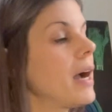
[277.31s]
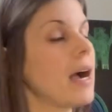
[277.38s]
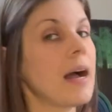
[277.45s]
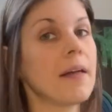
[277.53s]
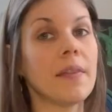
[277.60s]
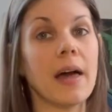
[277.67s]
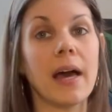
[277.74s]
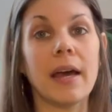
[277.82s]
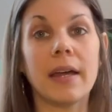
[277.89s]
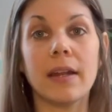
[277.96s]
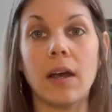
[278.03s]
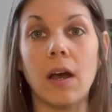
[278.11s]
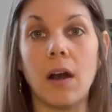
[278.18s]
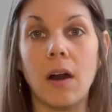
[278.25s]
And
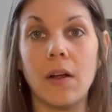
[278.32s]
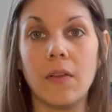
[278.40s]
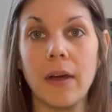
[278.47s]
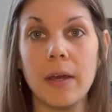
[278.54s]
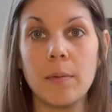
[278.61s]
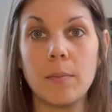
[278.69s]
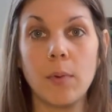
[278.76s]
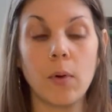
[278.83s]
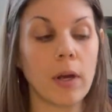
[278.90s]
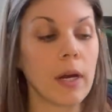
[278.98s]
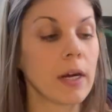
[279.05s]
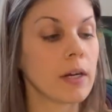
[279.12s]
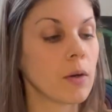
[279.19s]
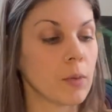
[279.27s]
then a light
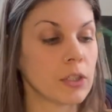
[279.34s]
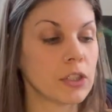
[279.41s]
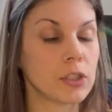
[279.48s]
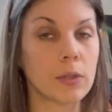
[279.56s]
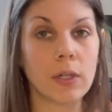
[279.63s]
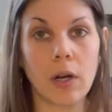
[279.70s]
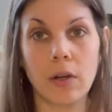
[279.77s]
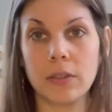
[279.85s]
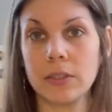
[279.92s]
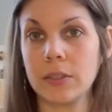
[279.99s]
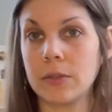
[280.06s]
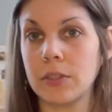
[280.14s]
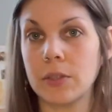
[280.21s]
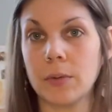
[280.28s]
board, which you could
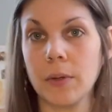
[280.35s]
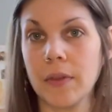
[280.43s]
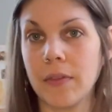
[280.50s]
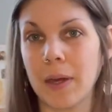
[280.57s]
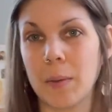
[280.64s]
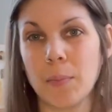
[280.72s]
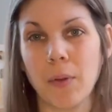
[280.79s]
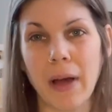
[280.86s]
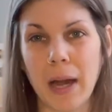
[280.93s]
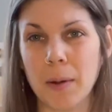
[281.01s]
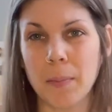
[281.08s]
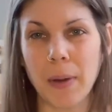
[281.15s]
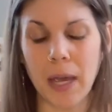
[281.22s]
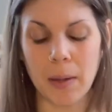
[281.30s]
also do with like
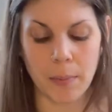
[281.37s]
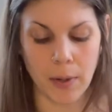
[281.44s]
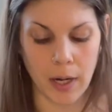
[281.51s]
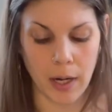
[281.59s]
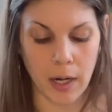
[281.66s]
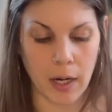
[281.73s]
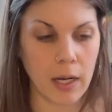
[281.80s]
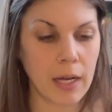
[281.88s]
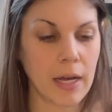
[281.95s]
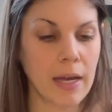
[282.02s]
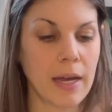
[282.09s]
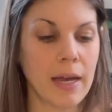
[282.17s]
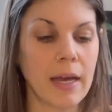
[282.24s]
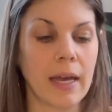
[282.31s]
black paper
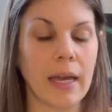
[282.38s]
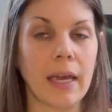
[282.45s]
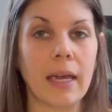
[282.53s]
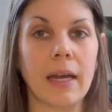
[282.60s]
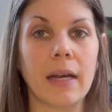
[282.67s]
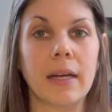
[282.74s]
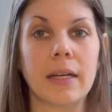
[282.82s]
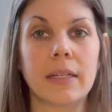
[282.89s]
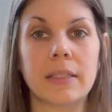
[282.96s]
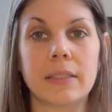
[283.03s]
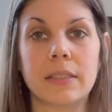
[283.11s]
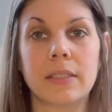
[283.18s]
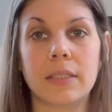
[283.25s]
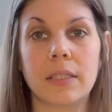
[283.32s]

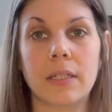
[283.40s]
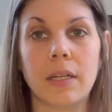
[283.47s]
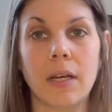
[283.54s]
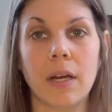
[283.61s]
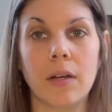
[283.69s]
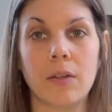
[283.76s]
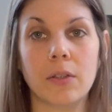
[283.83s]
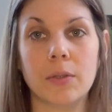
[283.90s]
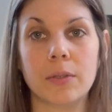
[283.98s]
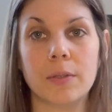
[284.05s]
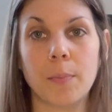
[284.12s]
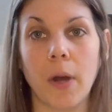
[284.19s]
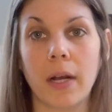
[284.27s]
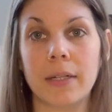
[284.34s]
and loose
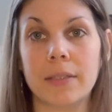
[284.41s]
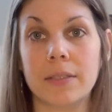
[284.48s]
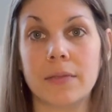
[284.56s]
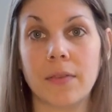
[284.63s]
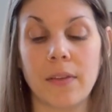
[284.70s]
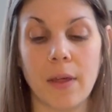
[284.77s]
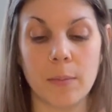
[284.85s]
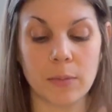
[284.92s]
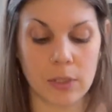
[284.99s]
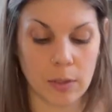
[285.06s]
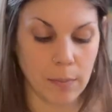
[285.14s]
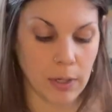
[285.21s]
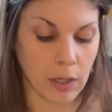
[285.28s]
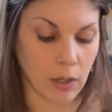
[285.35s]
parts for them to
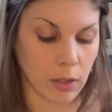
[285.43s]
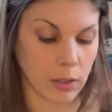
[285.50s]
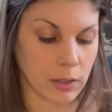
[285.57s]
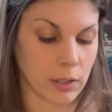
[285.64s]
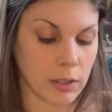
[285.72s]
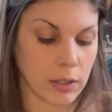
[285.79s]
build